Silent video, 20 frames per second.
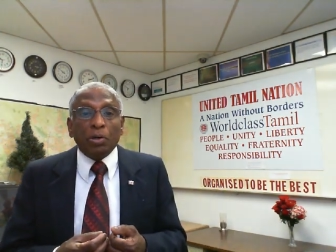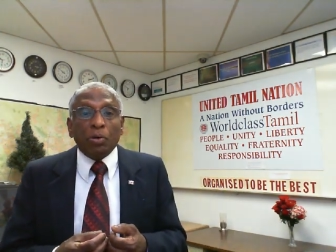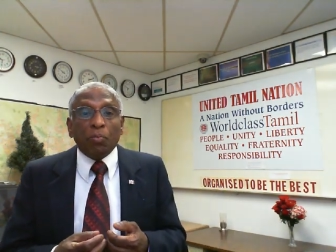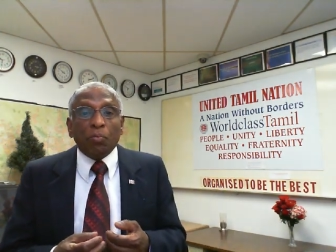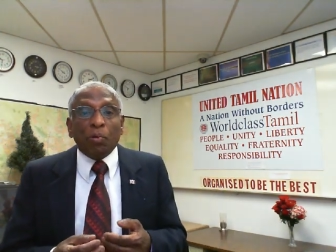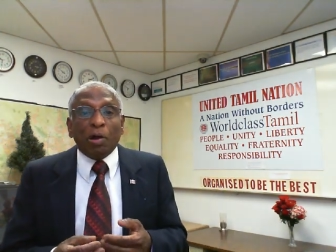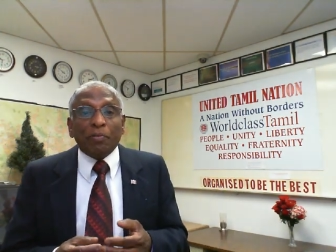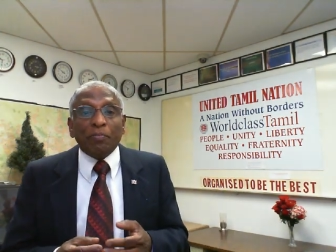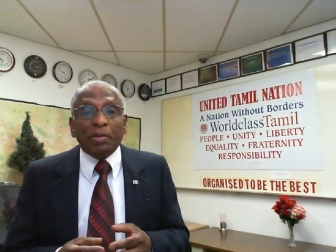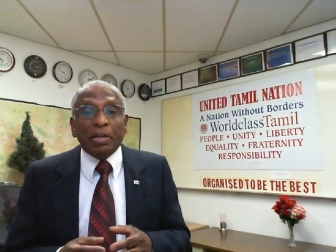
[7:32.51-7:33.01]

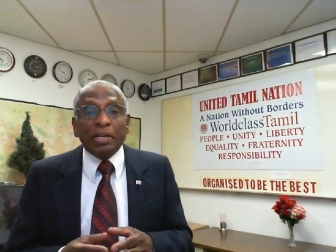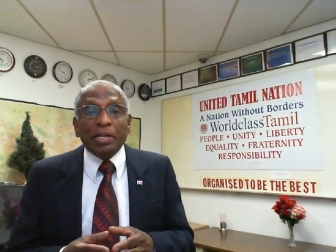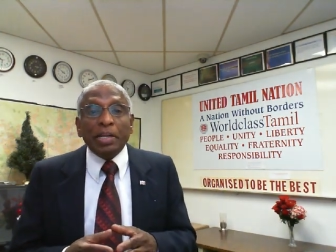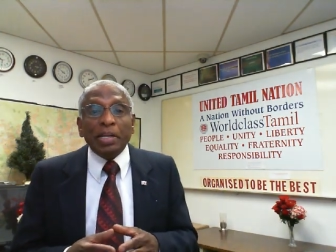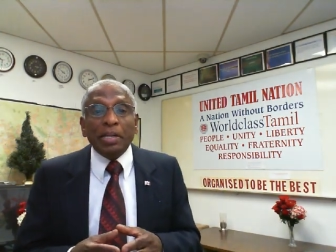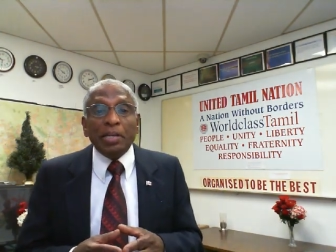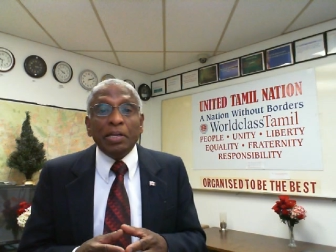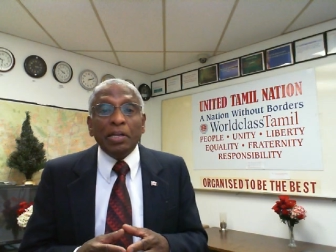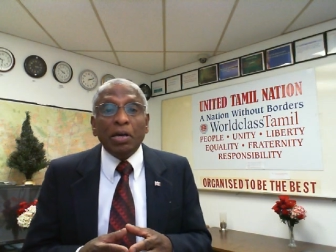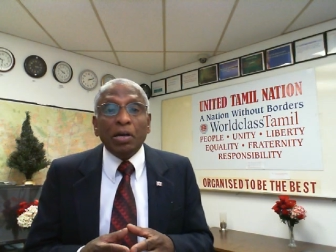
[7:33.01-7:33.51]
What we
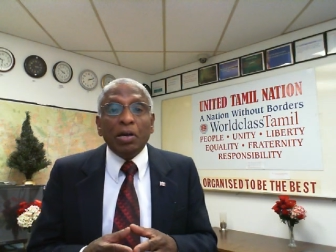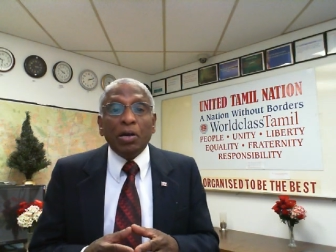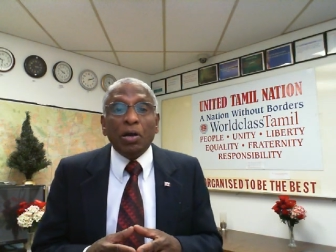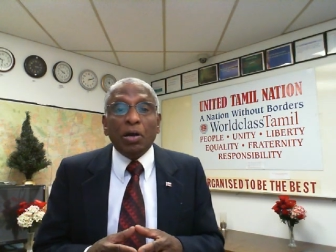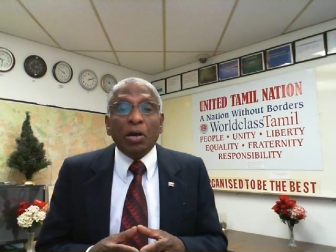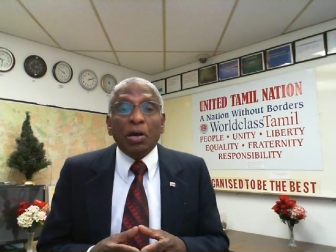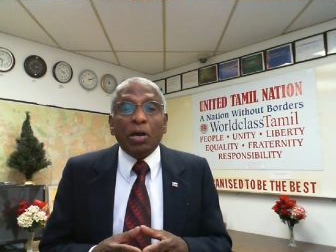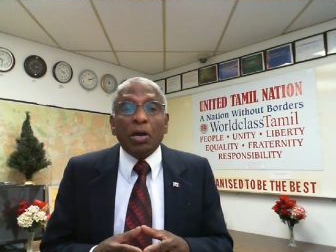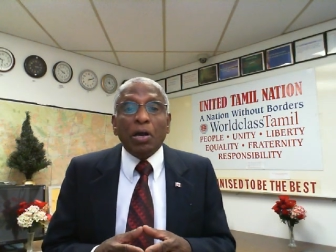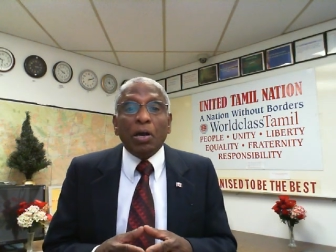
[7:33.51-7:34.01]
need
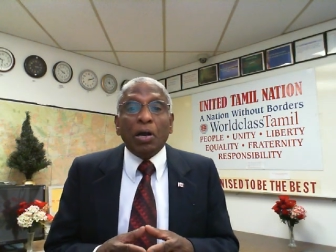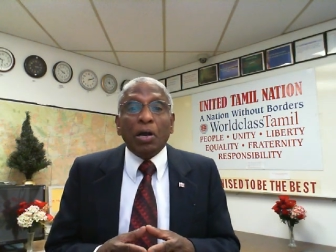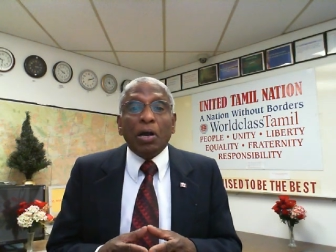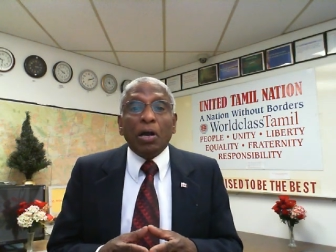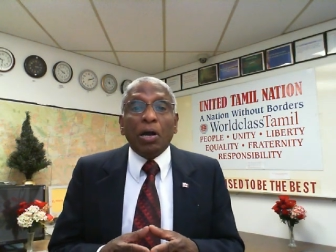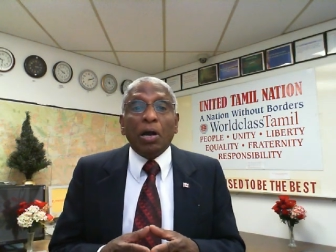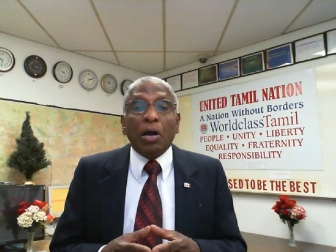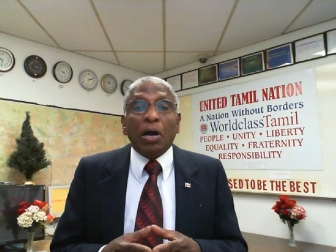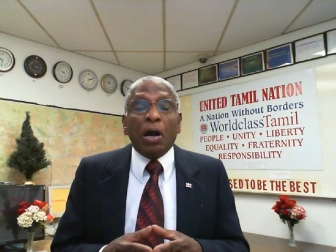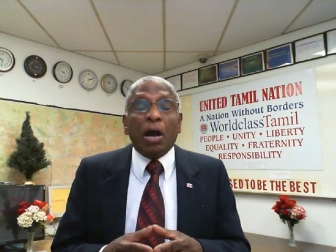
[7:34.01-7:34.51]

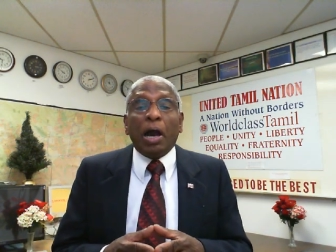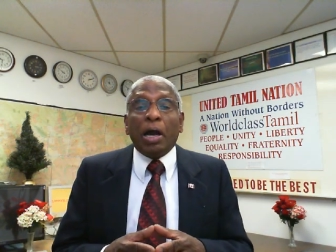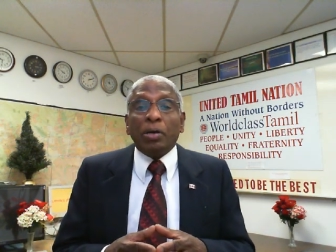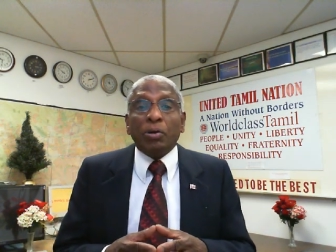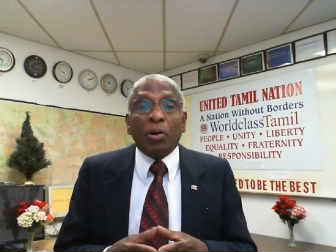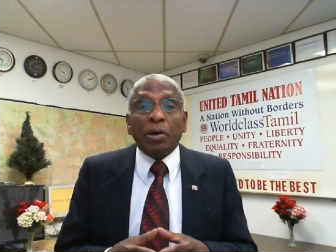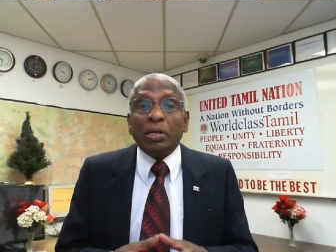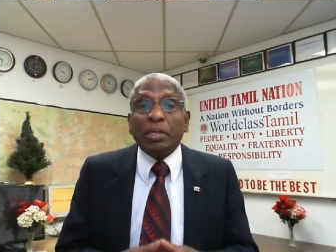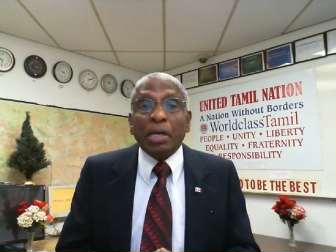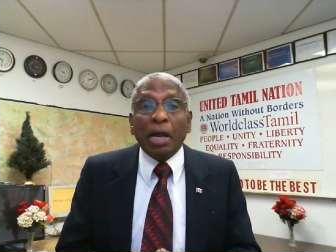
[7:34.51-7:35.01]
are
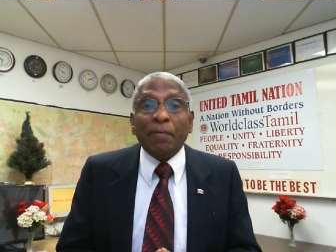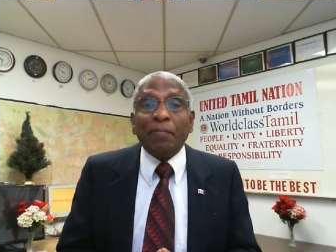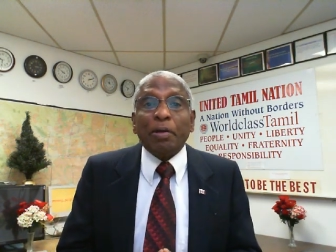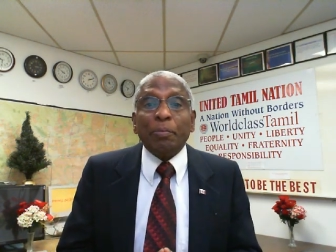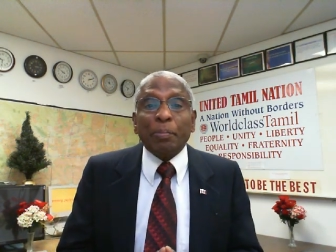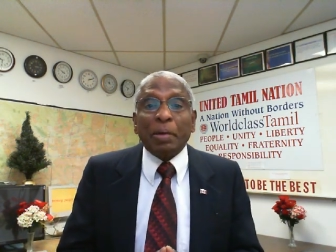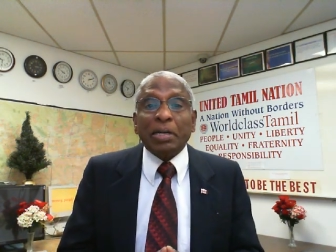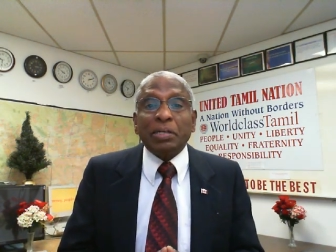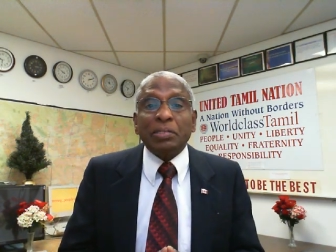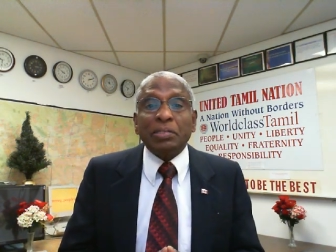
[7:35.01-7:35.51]
not
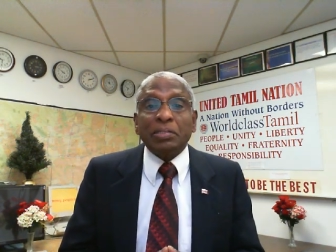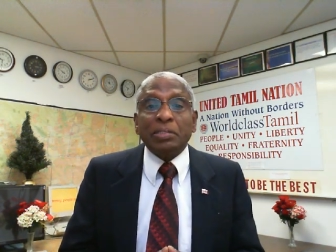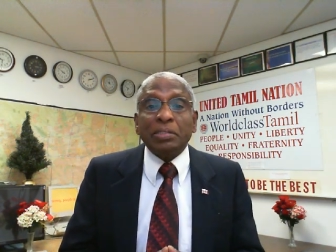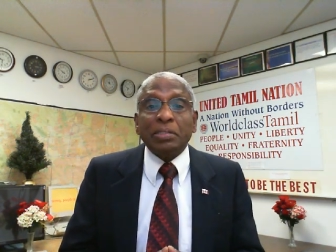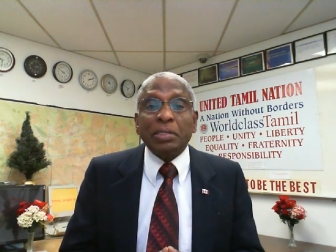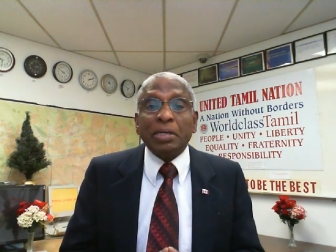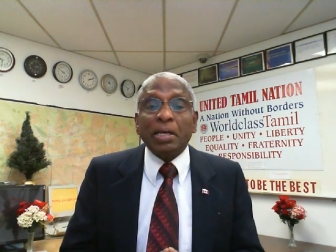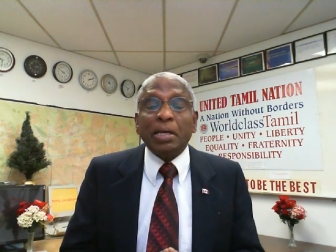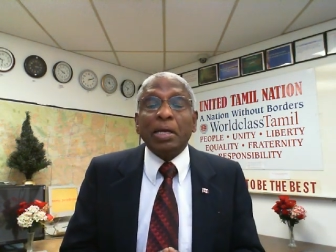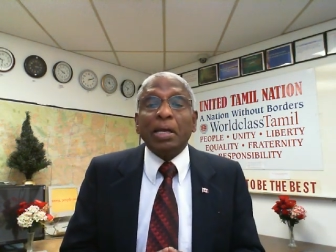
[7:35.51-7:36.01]
governments,
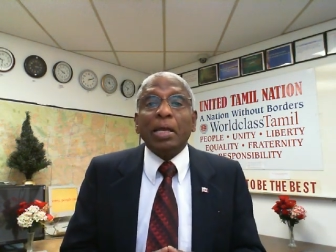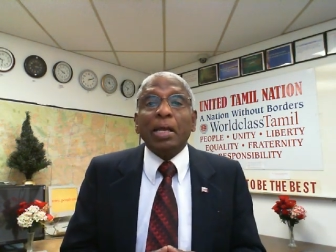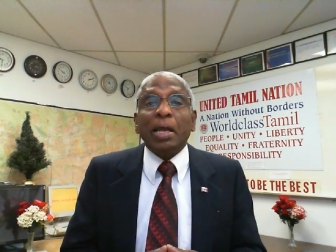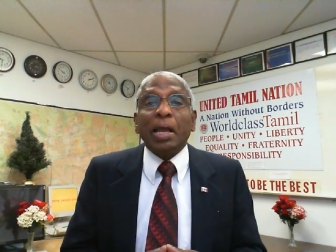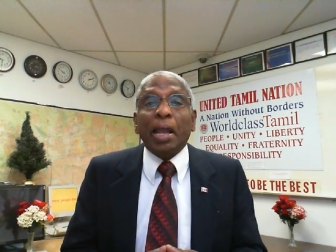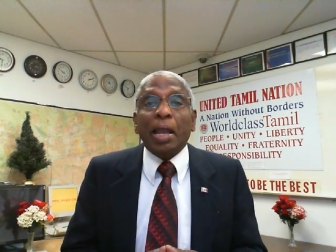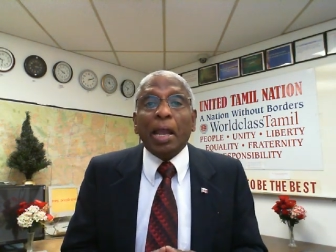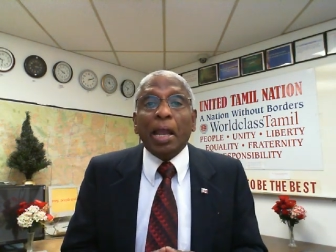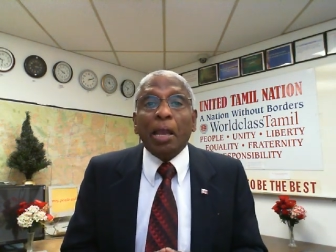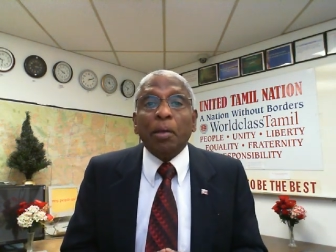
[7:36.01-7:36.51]

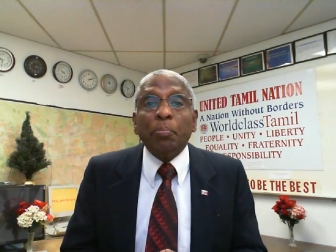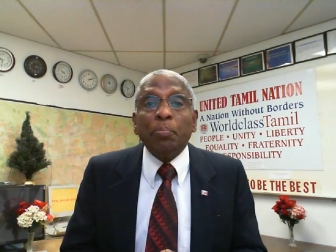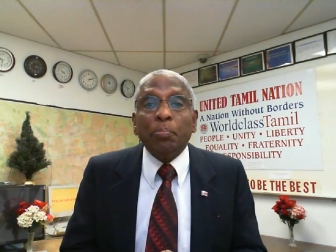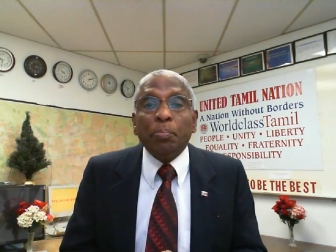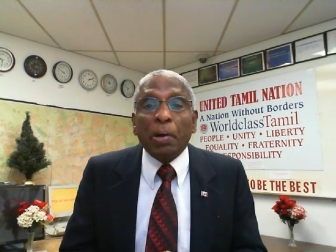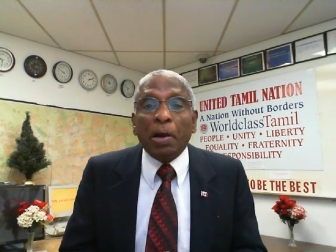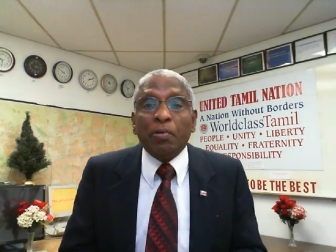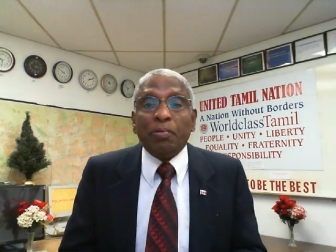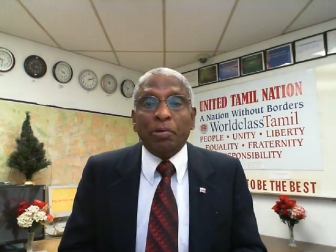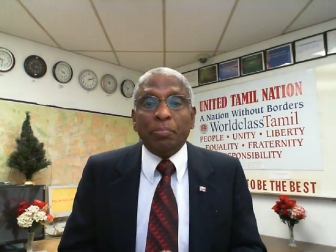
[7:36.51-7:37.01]

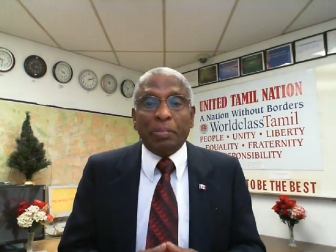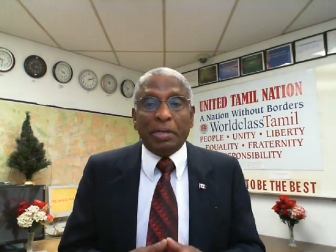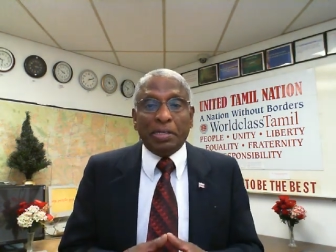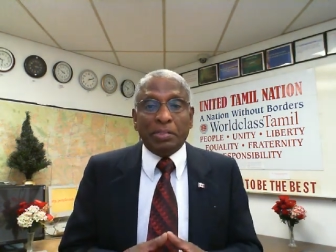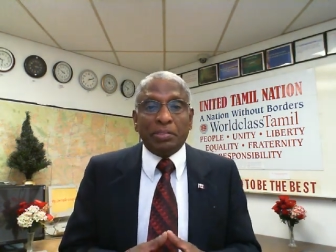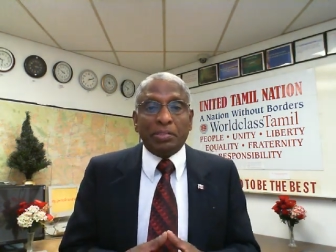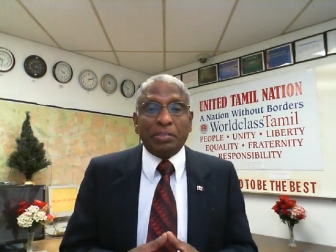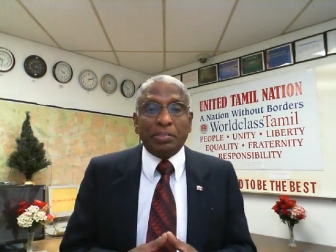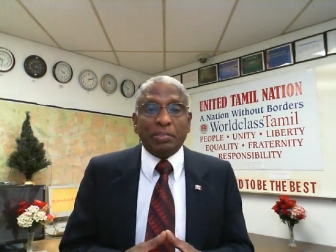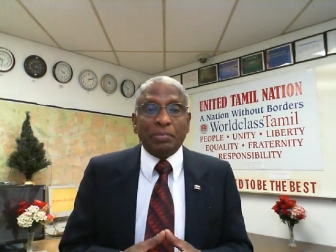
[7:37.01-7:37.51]

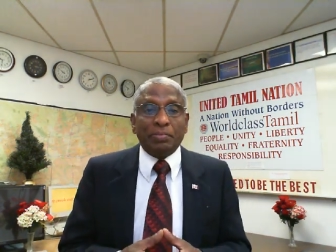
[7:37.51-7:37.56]
empowerments.